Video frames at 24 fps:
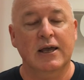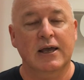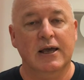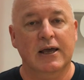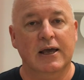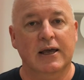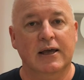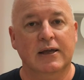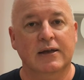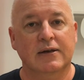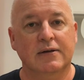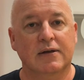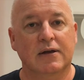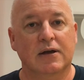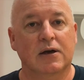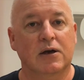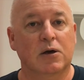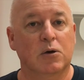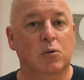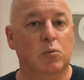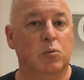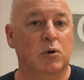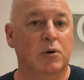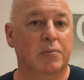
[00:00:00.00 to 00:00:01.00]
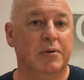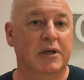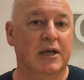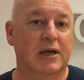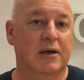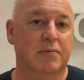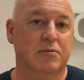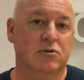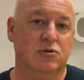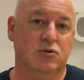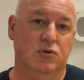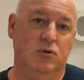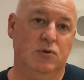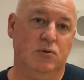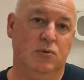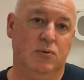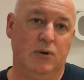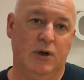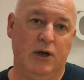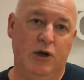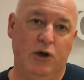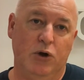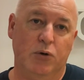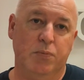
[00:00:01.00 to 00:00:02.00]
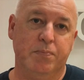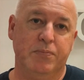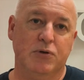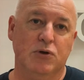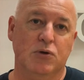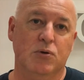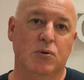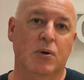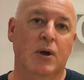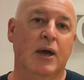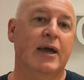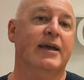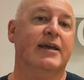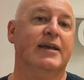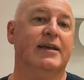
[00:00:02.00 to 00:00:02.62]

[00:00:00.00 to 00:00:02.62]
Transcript: and we'll be able to help you